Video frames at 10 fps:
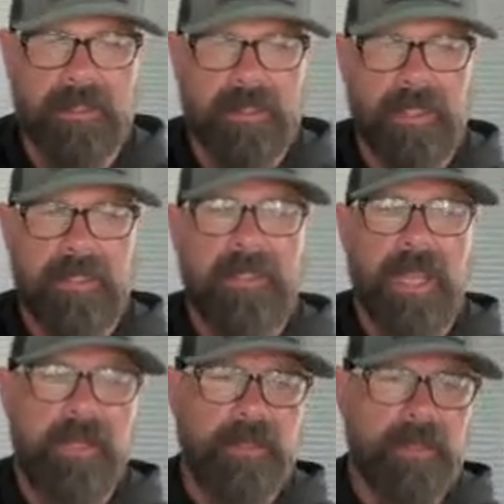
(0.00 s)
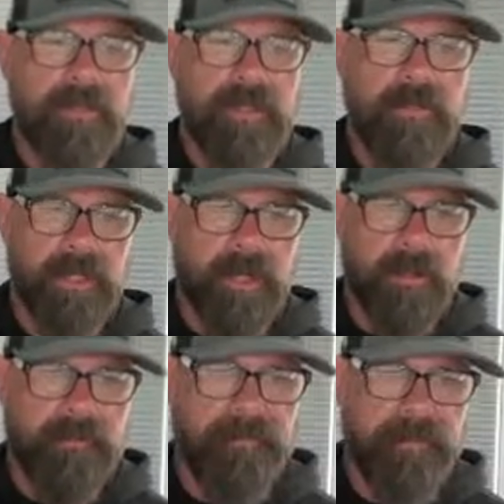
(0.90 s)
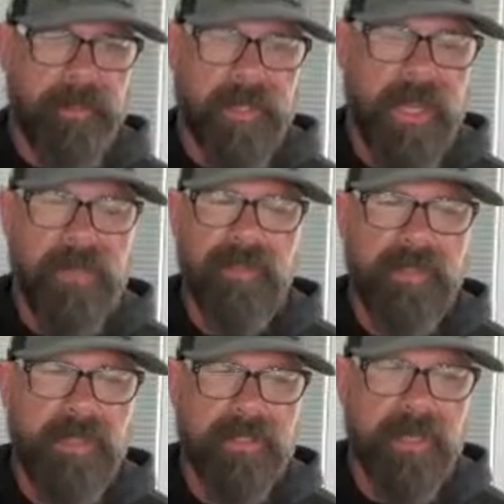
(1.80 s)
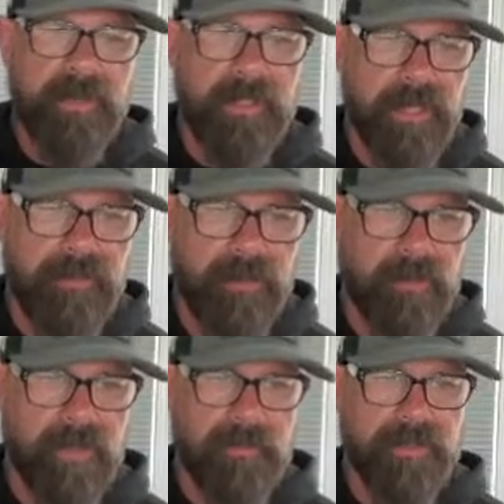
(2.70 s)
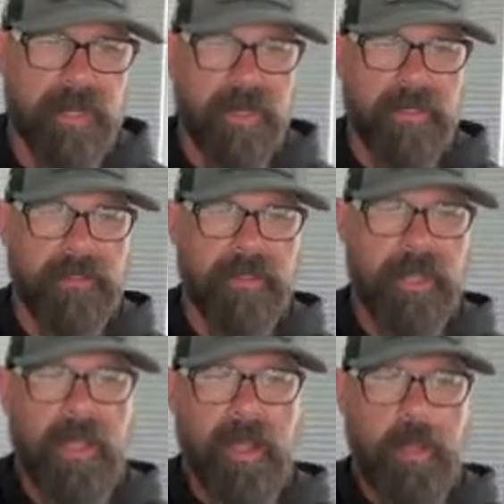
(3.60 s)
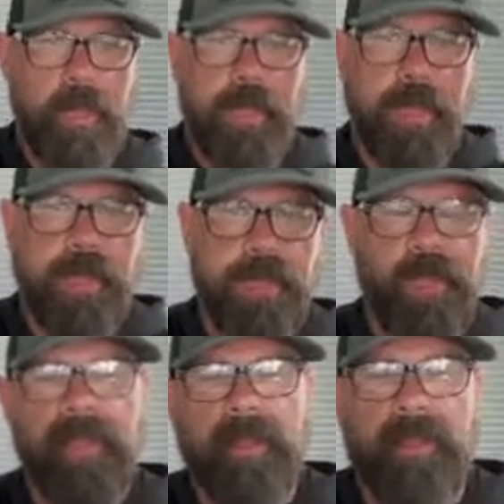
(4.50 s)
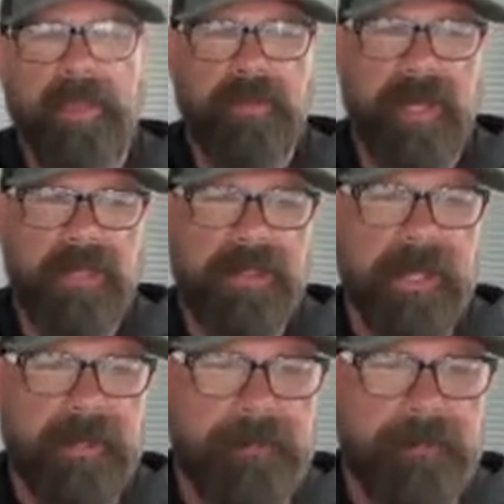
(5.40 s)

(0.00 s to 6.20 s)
The kids got to learn too, Not everything's going to be given to them. I'm sorry. That's what I say.